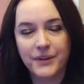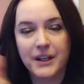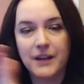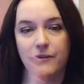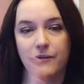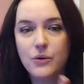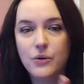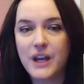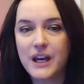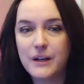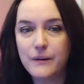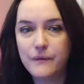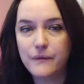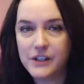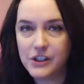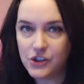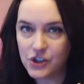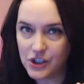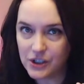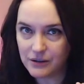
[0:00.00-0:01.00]
If you get a
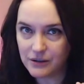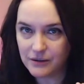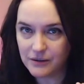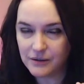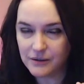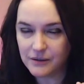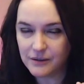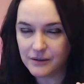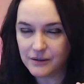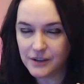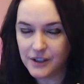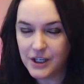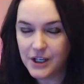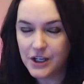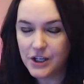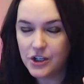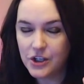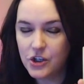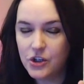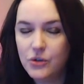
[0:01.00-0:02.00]
vision,
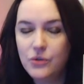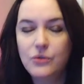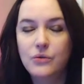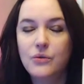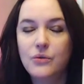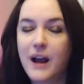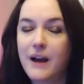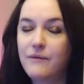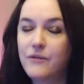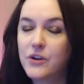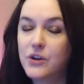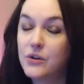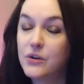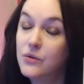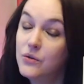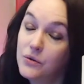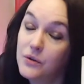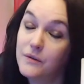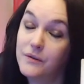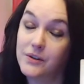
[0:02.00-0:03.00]
you have the
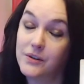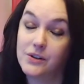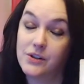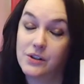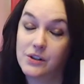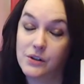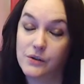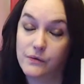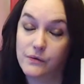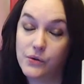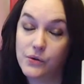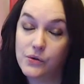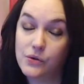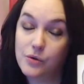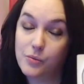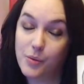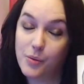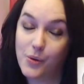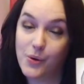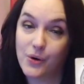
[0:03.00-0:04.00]
universe's full
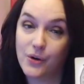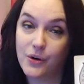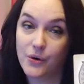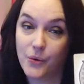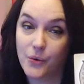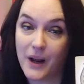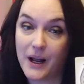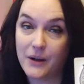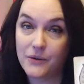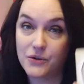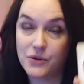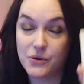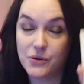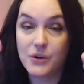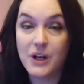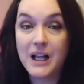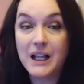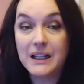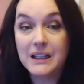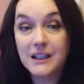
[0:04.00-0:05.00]
support around
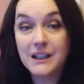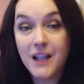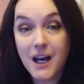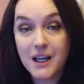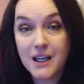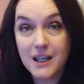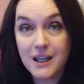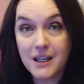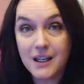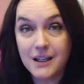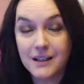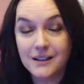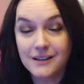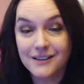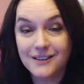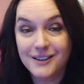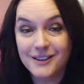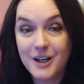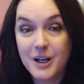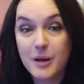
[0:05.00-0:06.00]
you. Lucky,
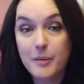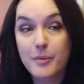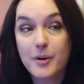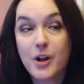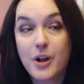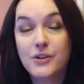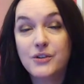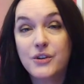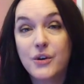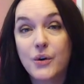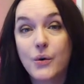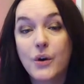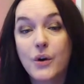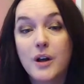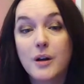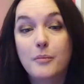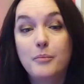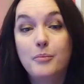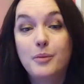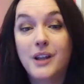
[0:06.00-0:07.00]
but also
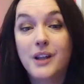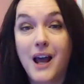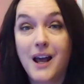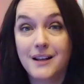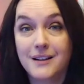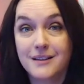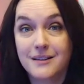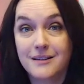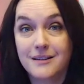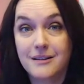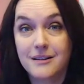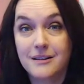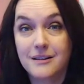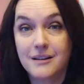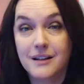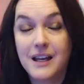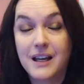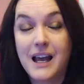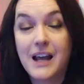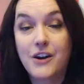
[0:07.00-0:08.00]
blessed,
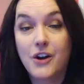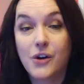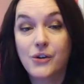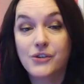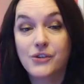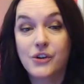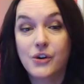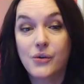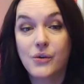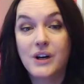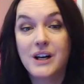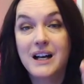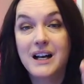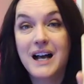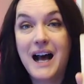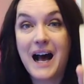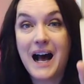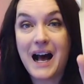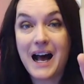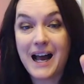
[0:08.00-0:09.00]
and also
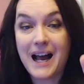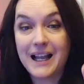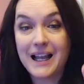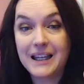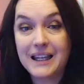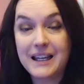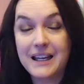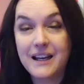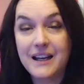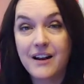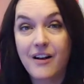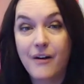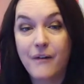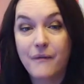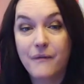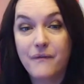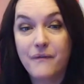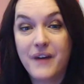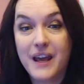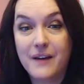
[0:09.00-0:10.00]
highly
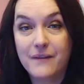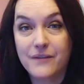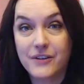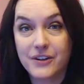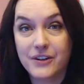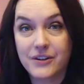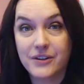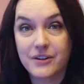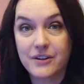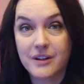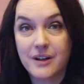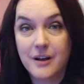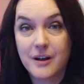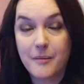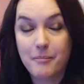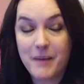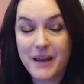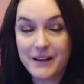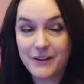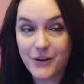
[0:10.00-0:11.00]
favored.
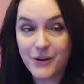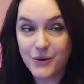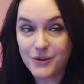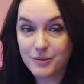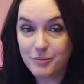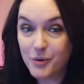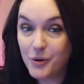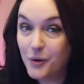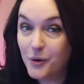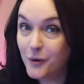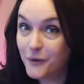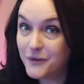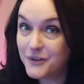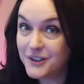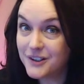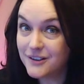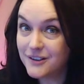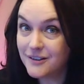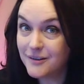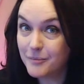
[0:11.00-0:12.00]
Make those
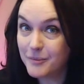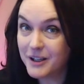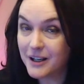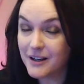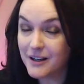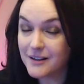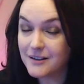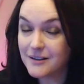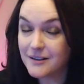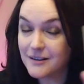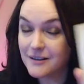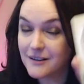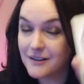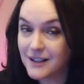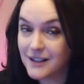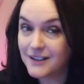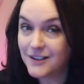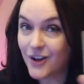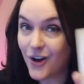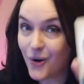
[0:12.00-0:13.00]
moves, because
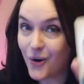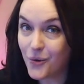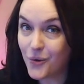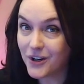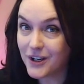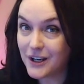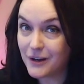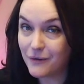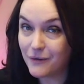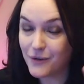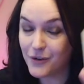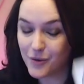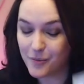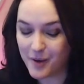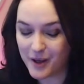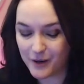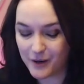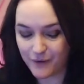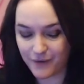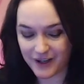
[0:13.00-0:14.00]
it's all working for your
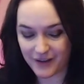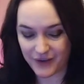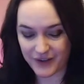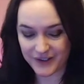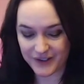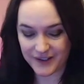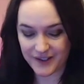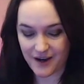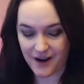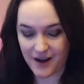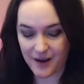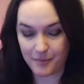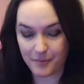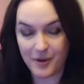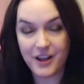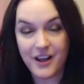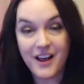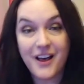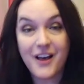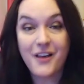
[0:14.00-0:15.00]
benefit at this
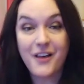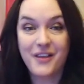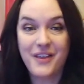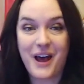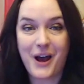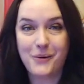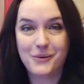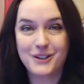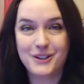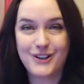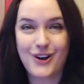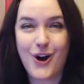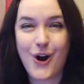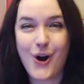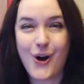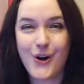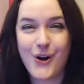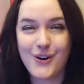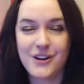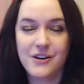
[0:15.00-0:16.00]
time. That was
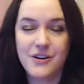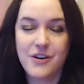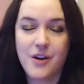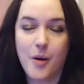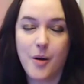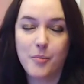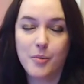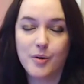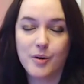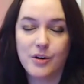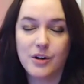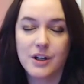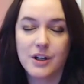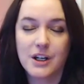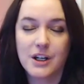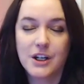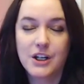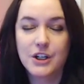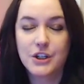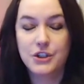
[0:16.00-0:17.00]
card number
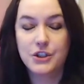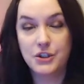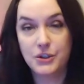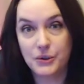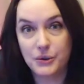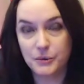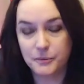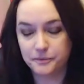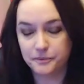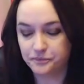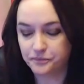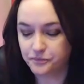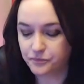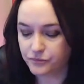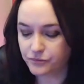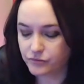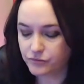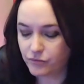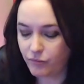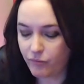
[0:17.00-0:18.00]
two.
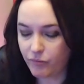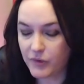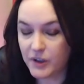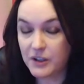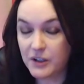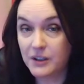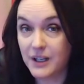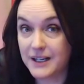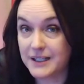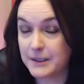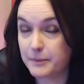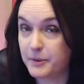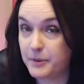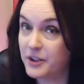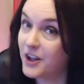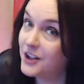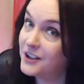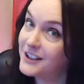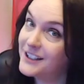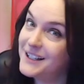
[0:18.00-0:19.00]
Last
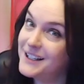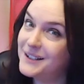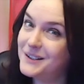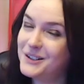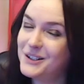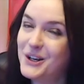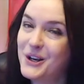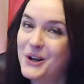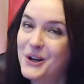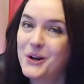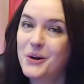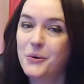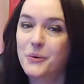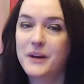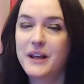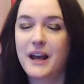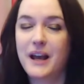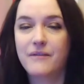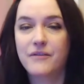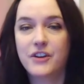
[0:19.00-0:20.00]
but not least,
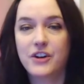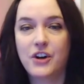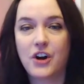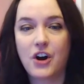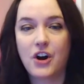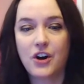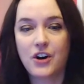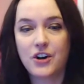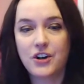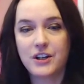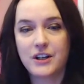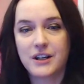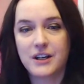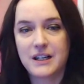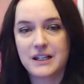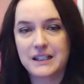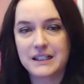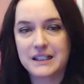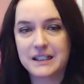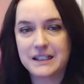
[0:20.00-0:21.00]
we have the card
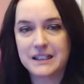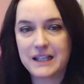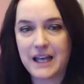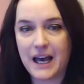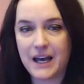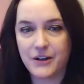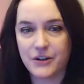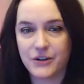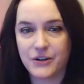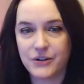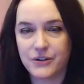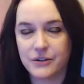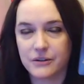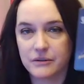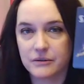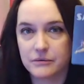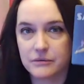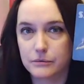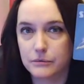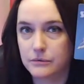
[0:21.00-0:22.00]

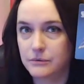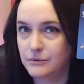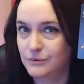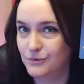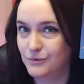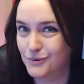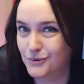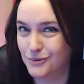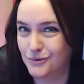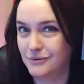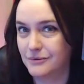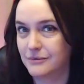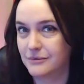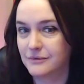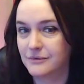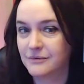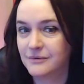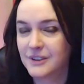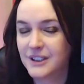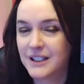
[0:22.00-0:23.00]
Saturn. Ooh.
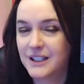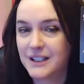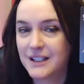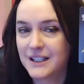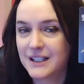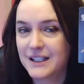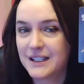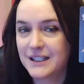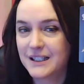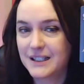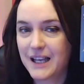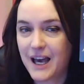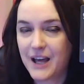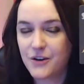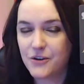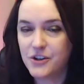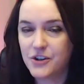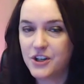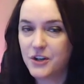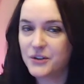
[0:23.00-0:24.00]

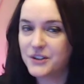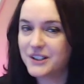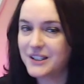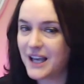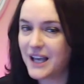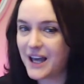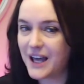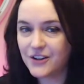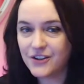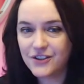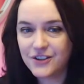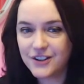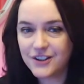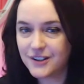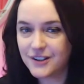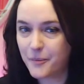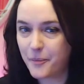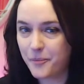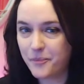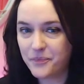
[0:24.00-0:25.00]
Saturn, you know,
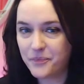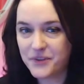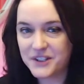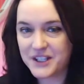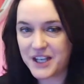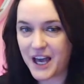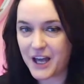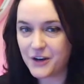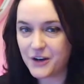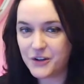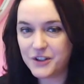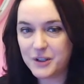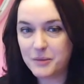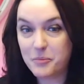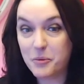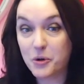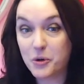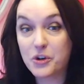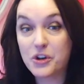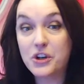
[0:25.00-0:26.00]
Saturn's a
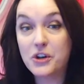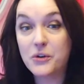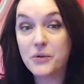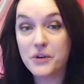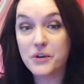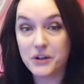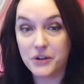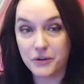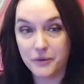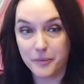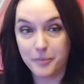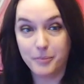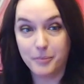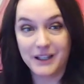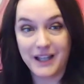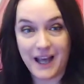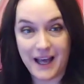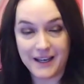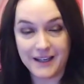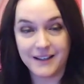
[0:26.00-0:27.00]
mercurial
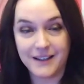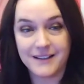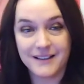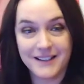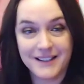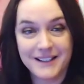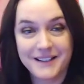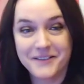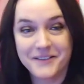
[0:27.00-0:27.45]
planet.